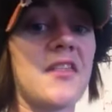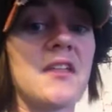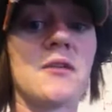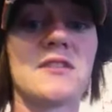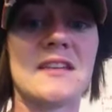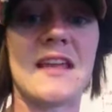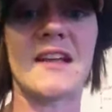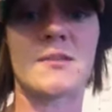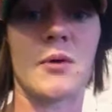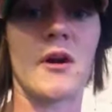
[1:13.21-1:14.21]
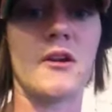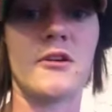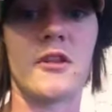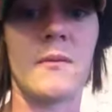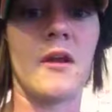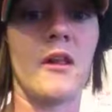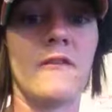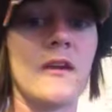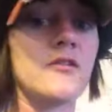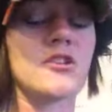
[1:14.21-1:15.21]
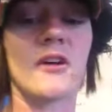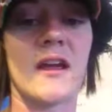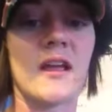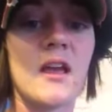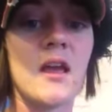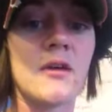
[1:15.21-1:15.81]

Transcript: I think there was a dance party during the middle of it. It was great.